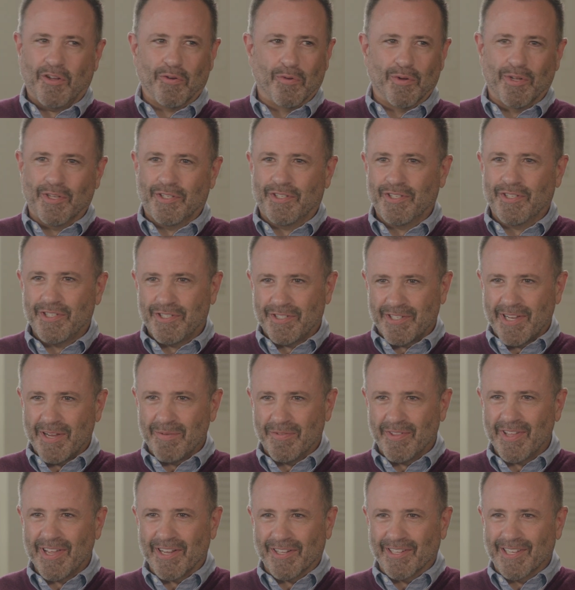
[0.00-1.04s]
Oh, well, it's the same
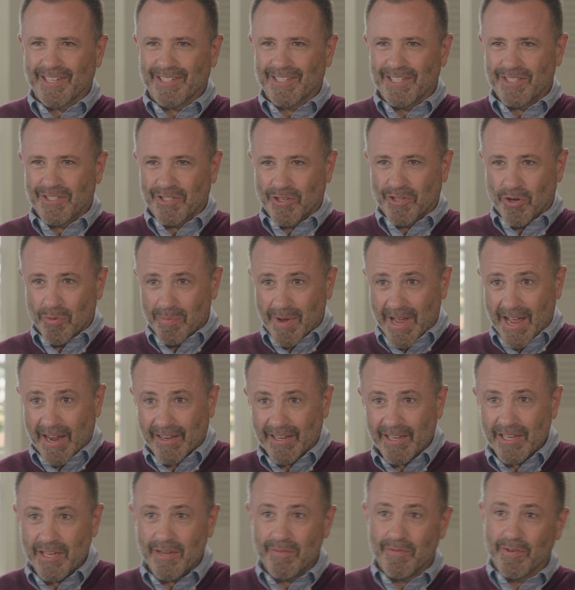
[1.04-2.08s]
thing. Like, let's go
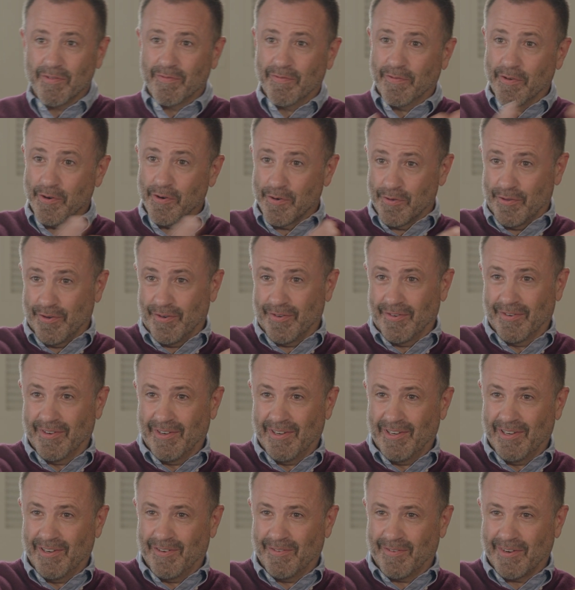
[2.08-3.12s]
back even further,
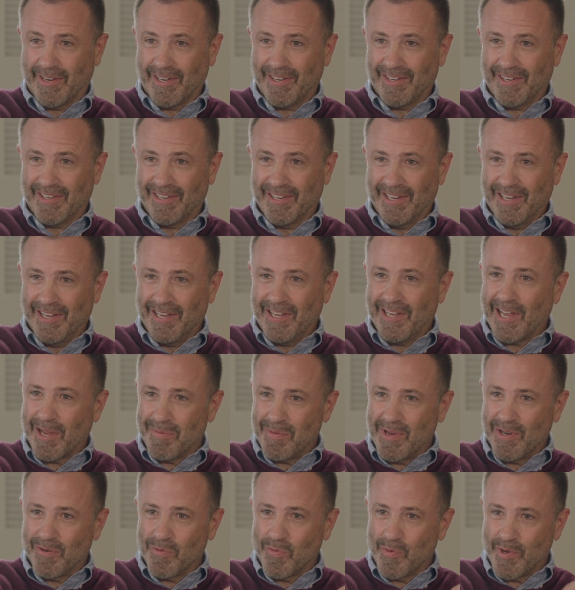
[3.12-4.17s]
right? I
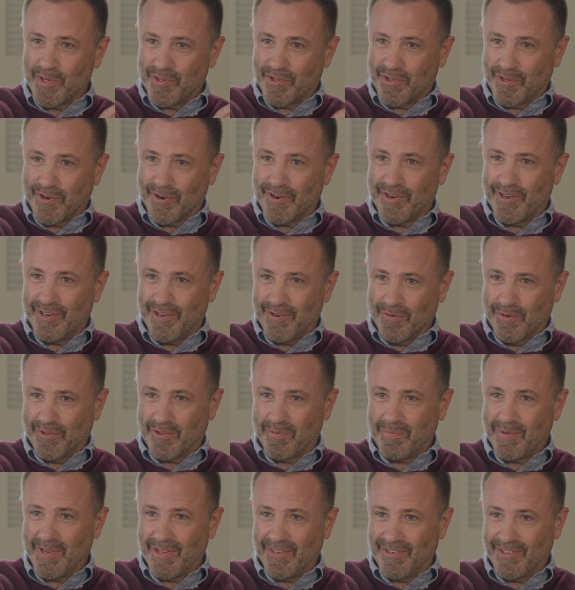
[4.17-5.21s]
mean, we started in
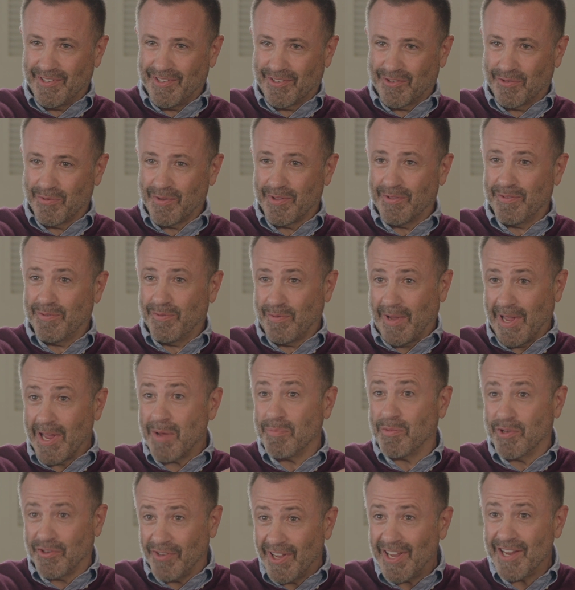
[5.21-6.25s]
orthopedics with
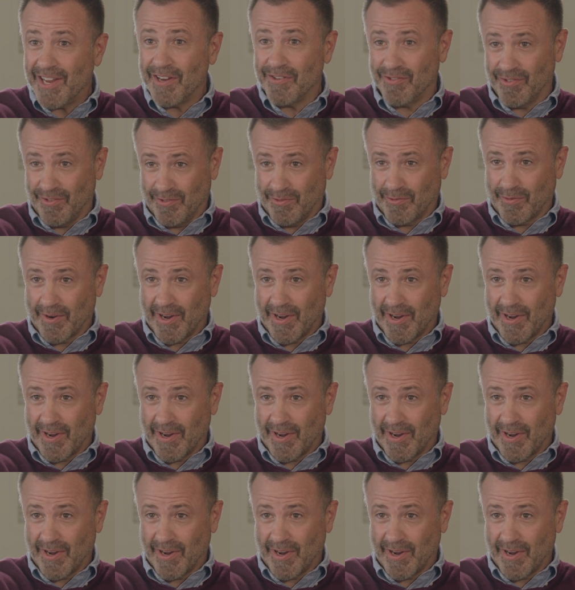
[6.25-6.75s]
amputations,